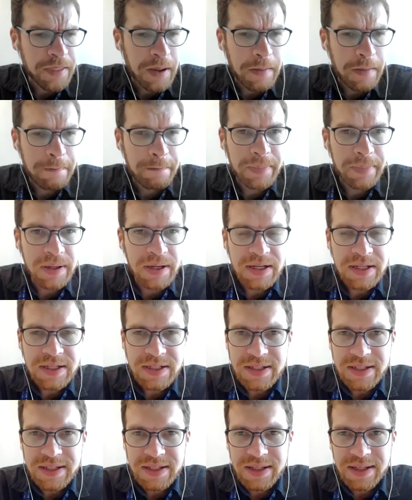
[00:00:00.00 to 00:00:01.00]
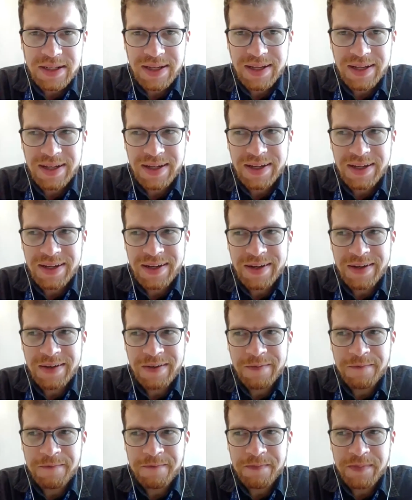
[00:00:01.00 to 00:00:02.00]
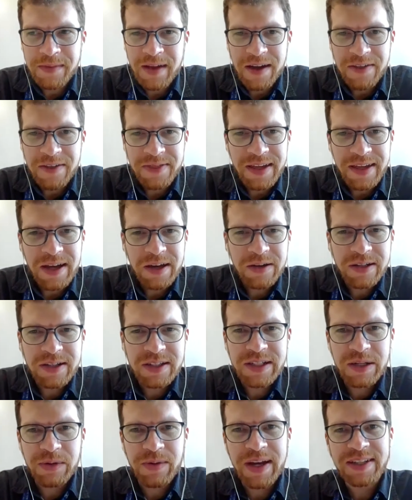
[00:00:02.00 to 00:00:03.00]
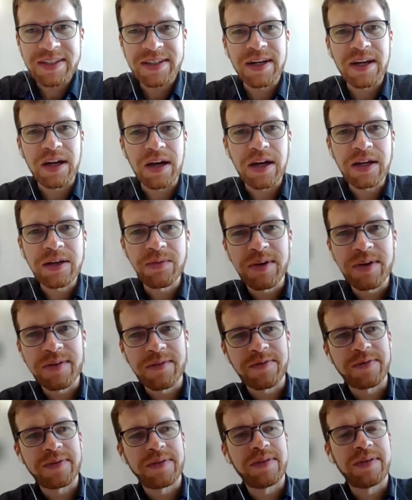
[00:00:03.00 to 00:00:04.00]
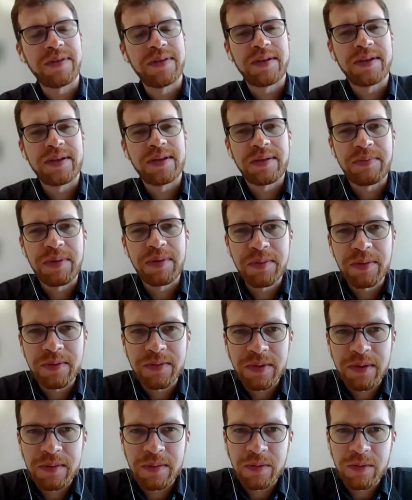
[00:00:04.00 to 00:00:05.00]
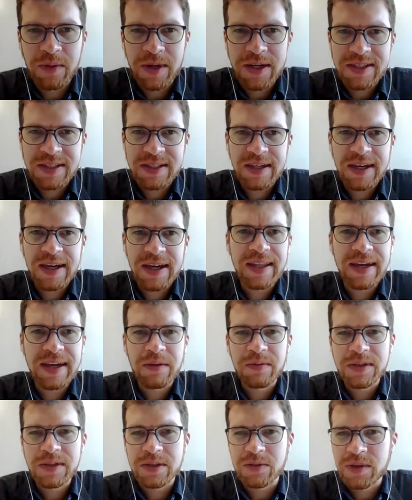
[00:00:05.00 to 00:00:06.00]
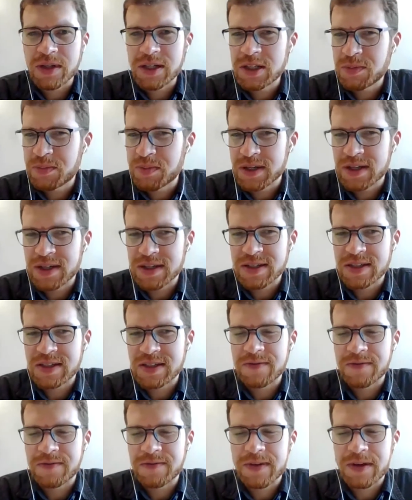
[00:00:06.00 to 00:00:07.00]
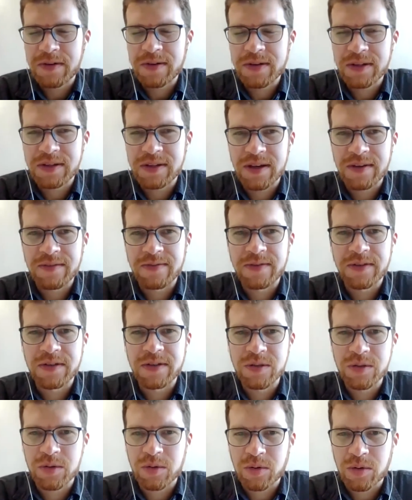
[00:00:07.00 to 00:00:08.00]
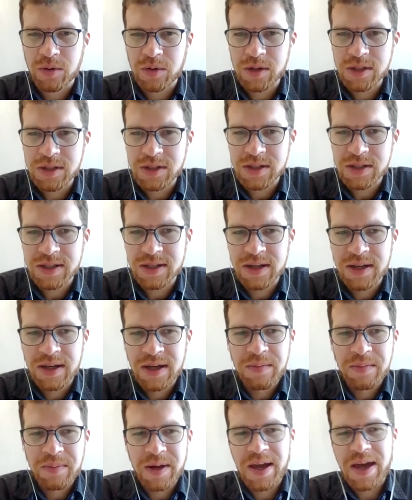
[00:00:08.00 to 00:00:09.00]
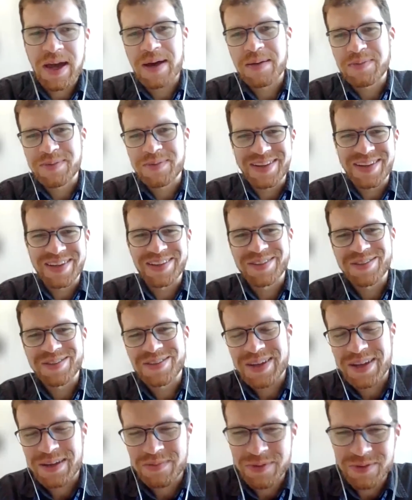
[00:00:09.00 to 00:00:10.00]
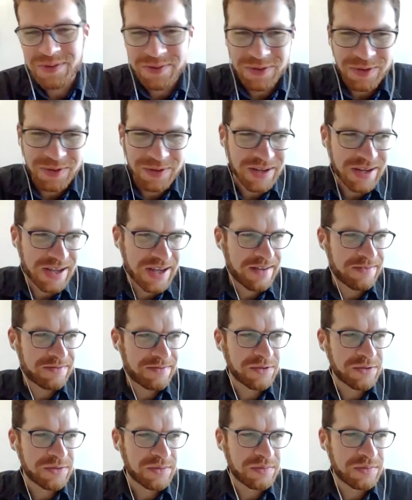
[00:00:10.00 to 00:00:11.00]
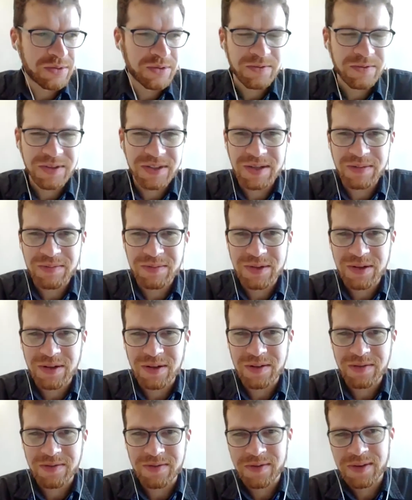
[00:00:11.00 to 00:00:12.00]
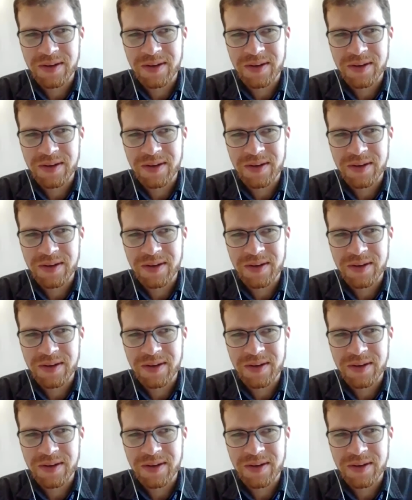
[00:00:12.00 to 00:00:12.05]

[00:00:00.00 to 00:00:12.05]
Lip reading: But I think I could interact a lot with the people from YCA, and that was great because it's a very diverse cohort. Perhaps, like you said before, I have to improve in terms of